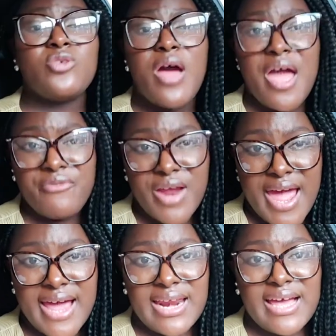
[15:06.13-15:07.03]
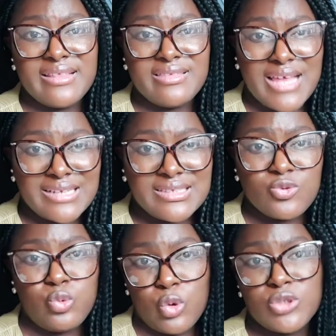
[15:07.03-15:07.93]
not every airline that
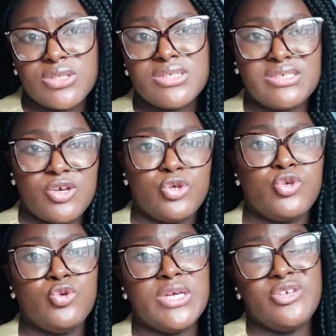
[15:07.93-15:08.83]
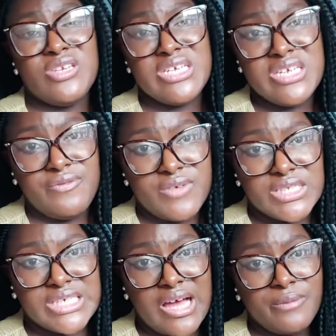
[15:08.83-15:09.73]
would tell you that you need a
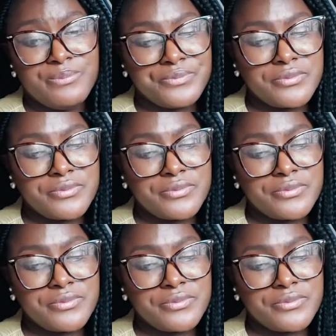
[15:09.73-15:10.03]
visa,